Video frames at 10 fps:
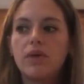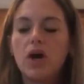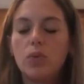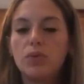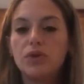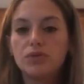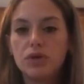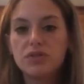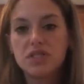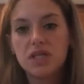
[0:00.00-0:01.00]
help with the
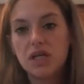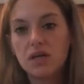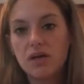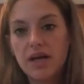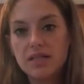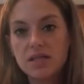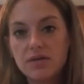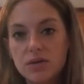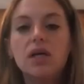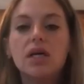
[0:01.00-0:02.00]
roasting and all that stuff.
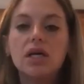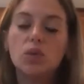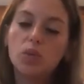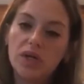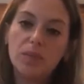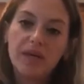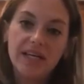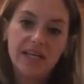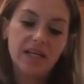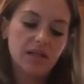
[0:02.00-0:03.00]
It will
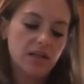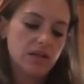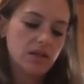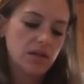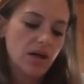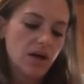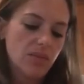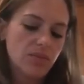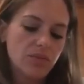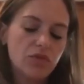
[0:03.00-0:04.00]
make it
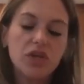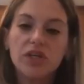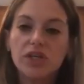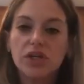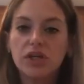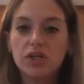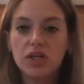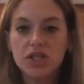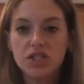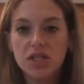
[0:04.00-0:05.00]
really good and
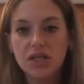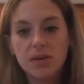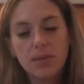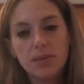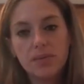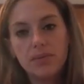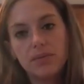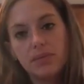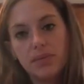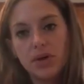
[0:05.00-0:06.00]
crunchy,
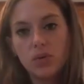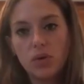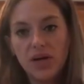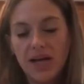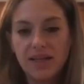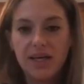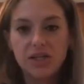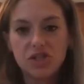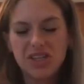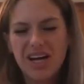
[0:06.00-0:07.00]
but it won't add the
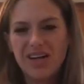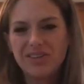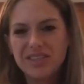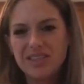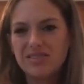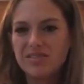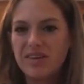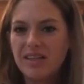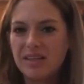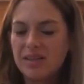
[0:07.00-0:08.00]
extra calories and
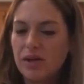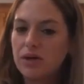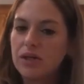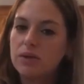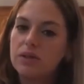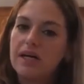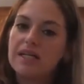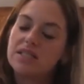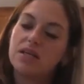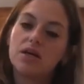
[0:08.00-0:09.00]
fat that the coconut oil
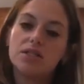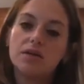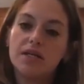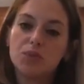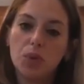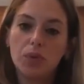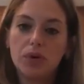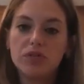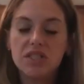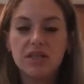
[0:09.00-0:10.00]
adds. It also has more
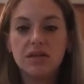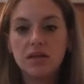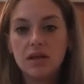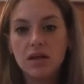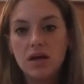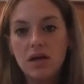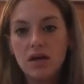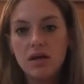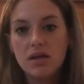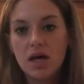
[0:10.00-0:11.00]
protein
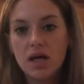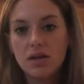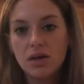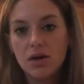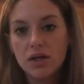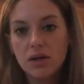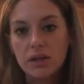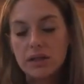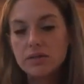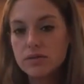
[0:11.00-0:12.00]
than the coconut
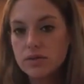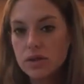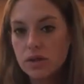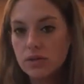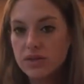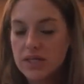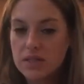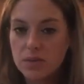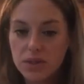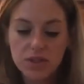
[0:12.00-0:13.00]
oil, so that's
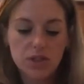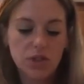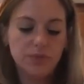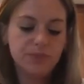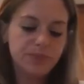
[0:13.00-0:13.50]
a plus too.